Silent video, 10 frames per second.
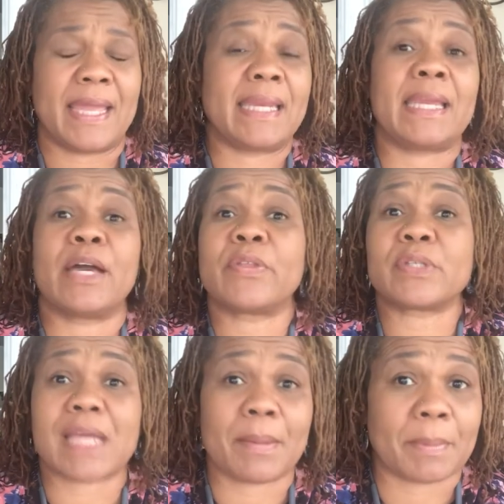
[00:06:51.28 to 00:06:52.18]
any
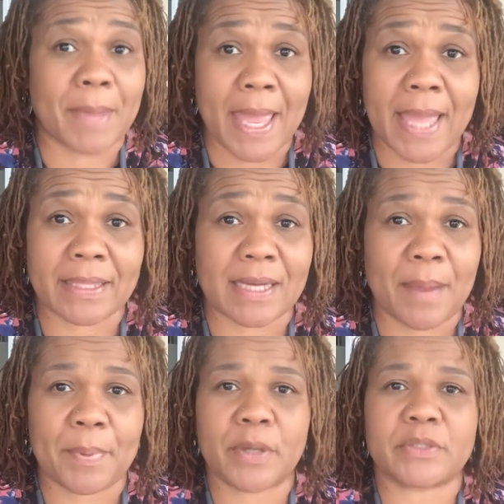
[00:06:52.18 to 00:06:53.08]
other type of bag that
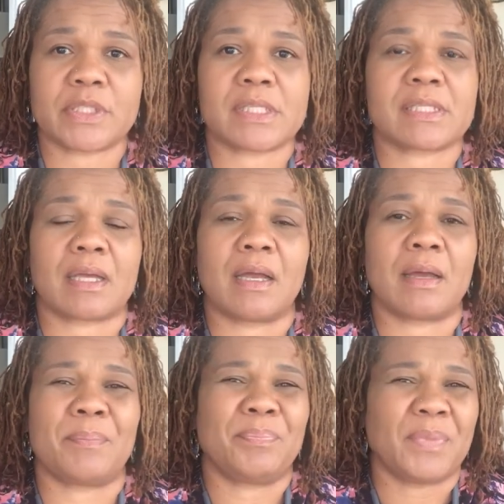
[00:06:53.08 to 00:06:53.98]
I purchase.
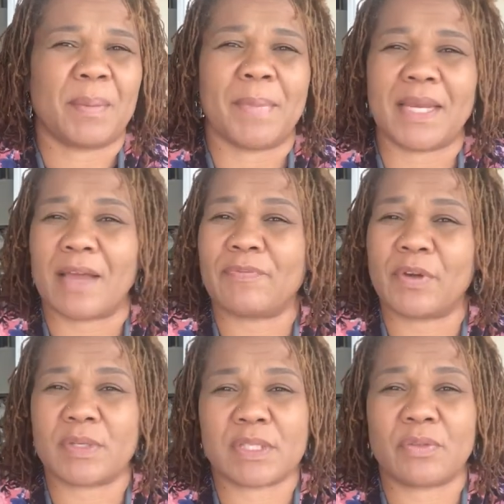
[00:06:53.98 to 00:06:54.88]
Um, may not
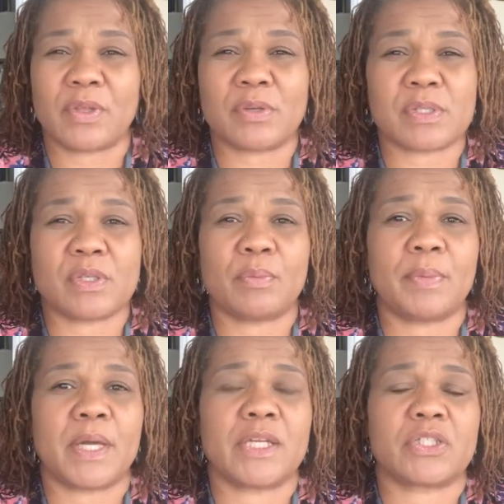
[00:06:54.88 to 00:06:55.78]
focus on those too
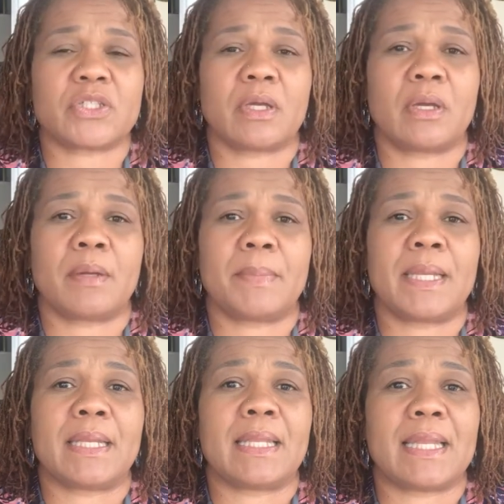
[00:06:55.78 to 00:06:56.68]
much um,
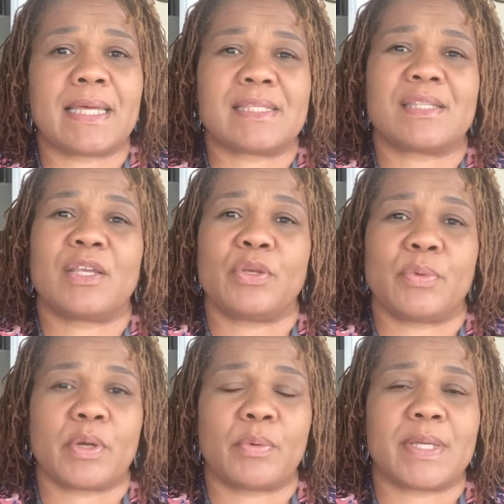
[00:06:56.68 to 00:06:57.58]
unless you
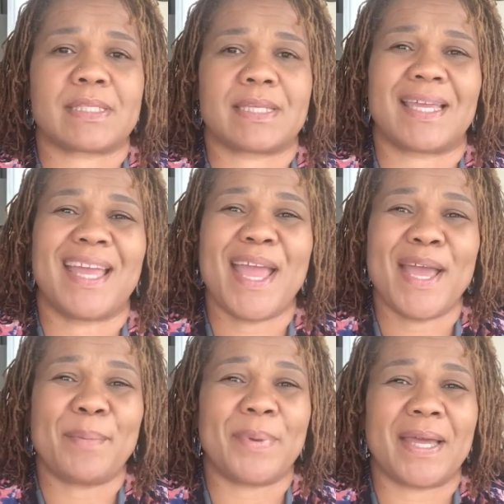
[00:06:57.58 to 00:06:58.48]
request it.
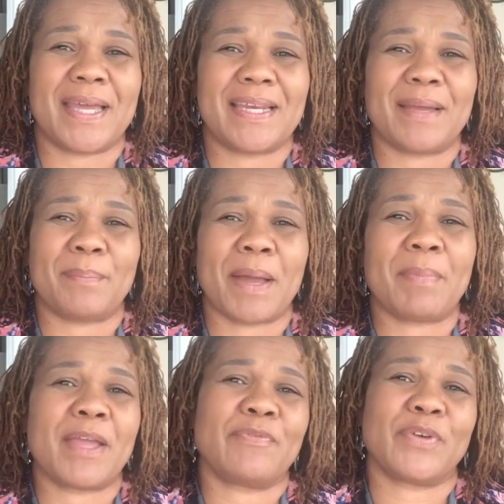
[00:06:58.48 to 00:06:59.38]
But my
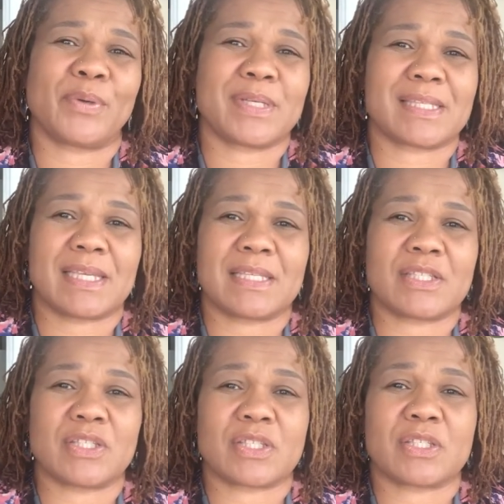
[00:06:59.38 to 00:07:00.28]
main focus
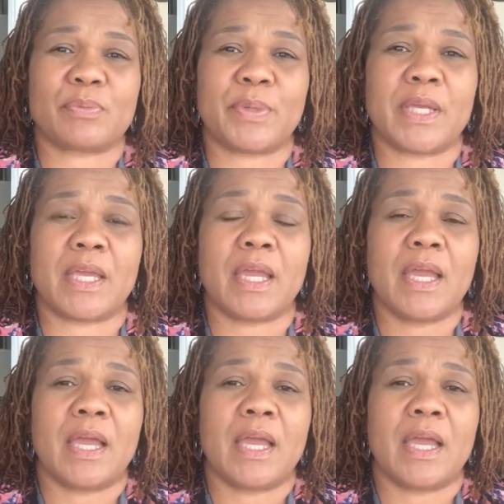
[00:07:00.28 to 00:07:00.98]
is just to be